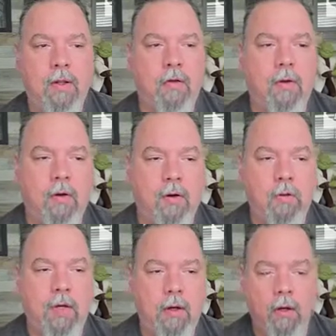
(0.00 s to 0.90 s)
you can
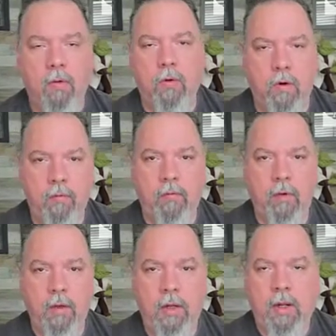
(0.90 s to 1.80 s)
create a
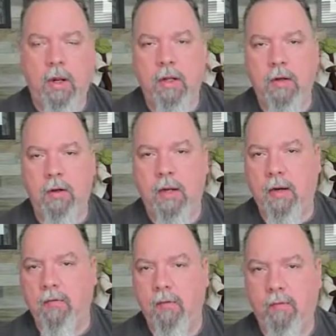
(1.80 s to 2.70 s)
course and then you can
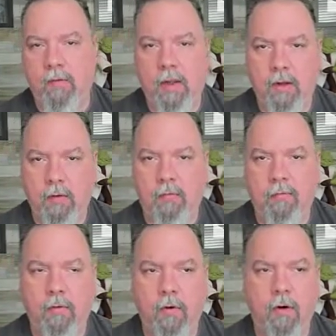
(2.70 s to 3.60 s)
actually sell it
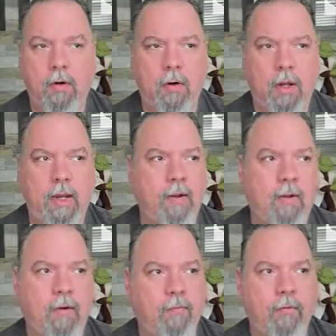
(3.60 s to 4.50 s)
for
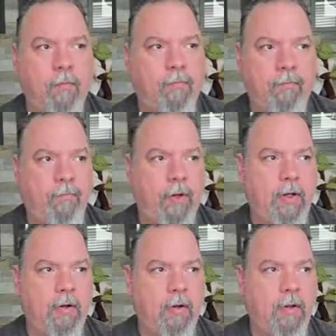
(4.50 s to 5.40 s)
anything from
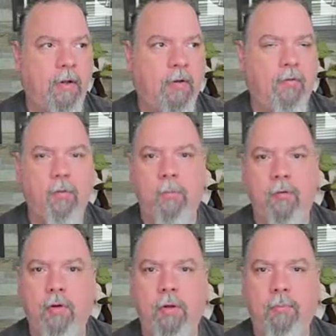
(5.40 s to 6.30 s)
like super
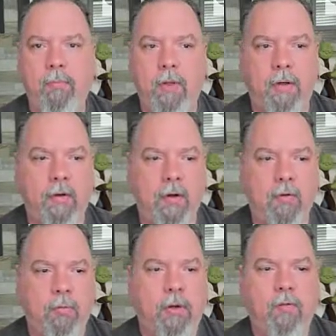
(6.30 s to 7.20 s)
cheap, like
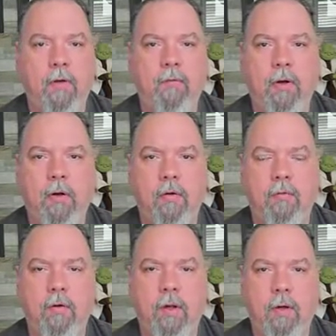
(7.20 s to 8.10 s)
$27
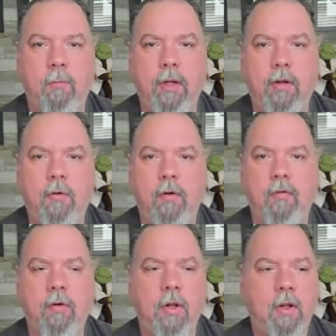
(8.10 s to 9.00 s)
for like a mini
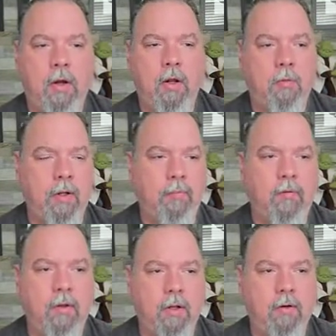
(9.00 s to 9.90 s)
course, all the way up
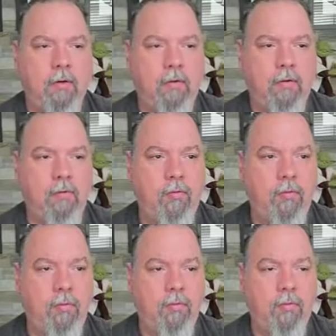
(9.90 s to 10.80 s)
to like
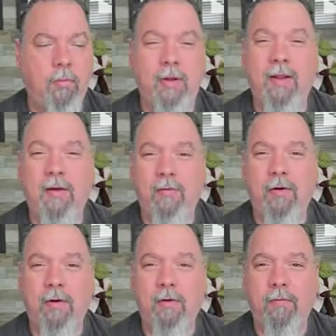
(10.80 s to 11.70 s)

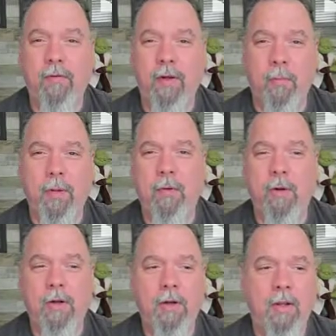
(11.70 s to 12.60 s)
$2,000-$3,000 for like a big
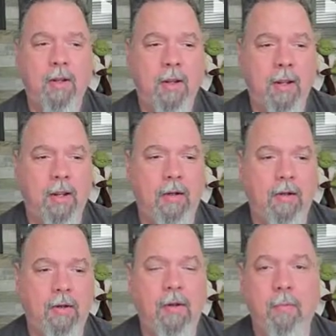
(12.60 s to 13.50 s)
one.
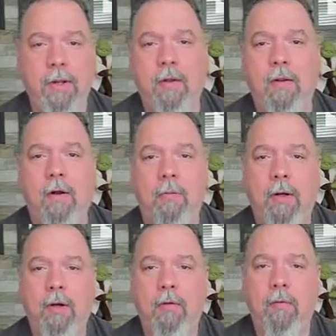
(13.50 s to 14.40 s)
And you can make a lot of
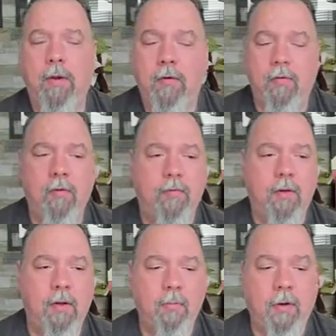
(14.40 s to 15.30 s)
money doing this. And if you
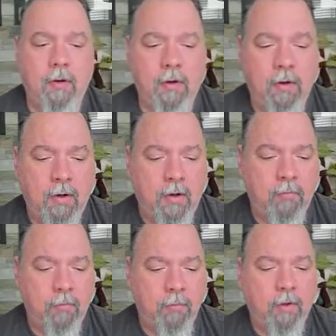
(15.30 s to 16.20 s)
think about it,
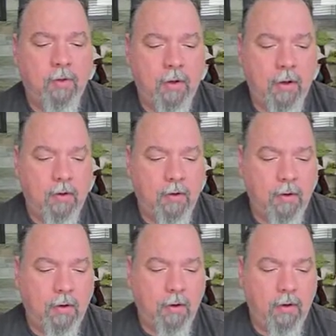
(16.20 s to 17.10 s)
if you pull out your
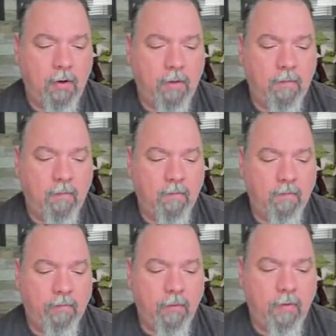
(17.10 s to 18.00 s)
calculator here,
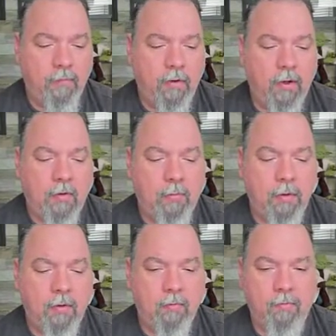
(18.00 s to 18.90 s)
if you're an
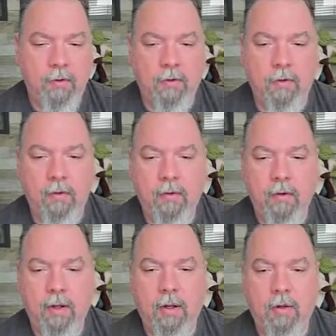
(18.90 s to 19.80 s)
expert in a field,
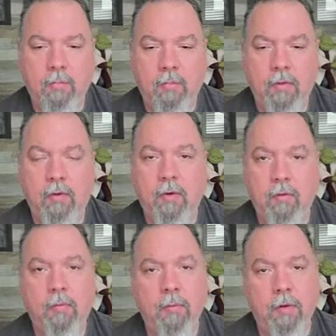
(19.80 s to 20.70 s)
you can
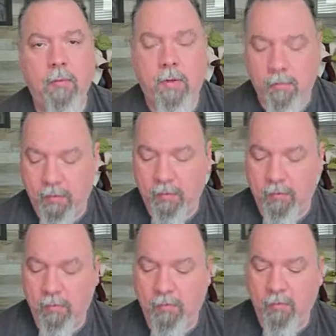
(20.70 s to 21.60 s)
do really well with
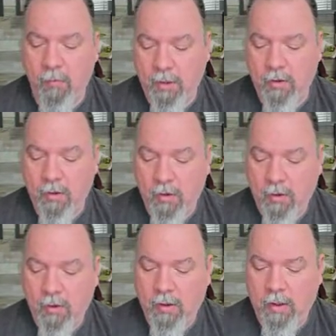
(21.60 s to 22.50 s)
this. So for me,
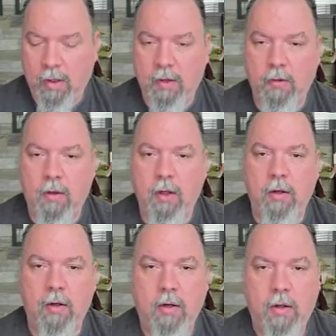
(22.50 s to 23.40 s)
I know that